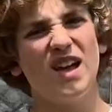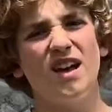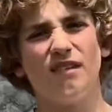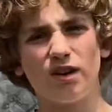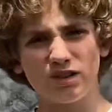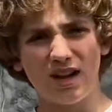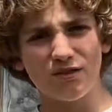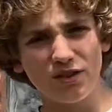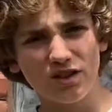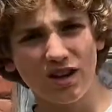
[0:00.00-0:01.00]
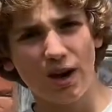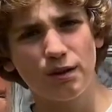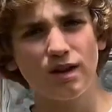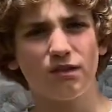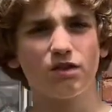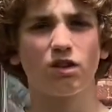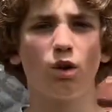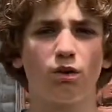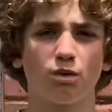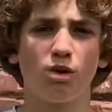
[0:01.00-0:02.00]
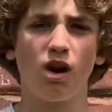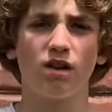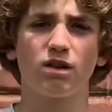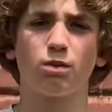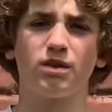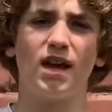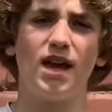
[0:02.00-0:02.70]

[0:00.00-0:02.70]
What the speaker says: if I was an outfielder, I would definitely go with the Rawlings with the